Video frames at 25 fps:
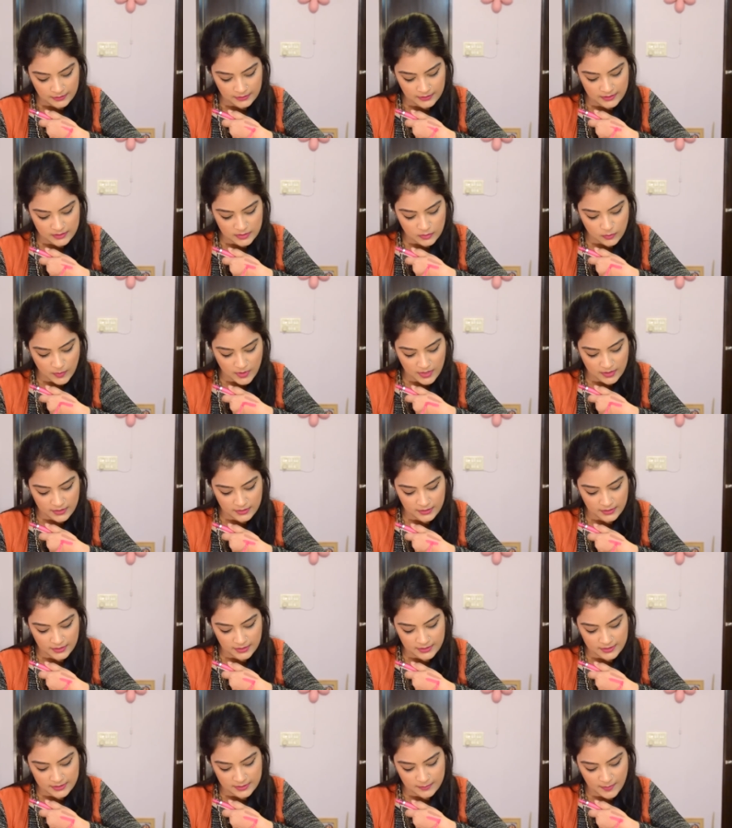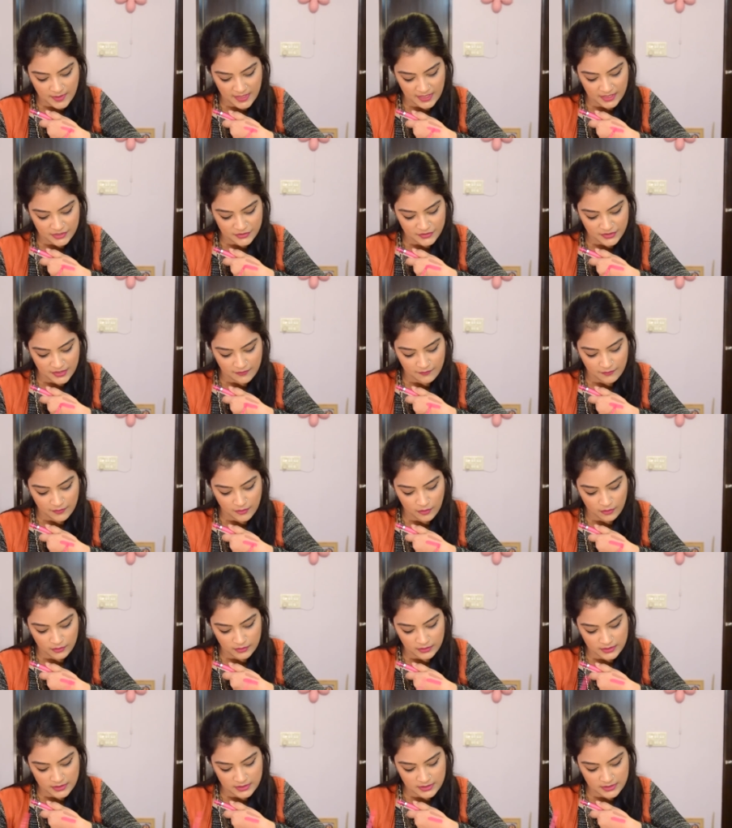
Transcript: This one is by Revlon.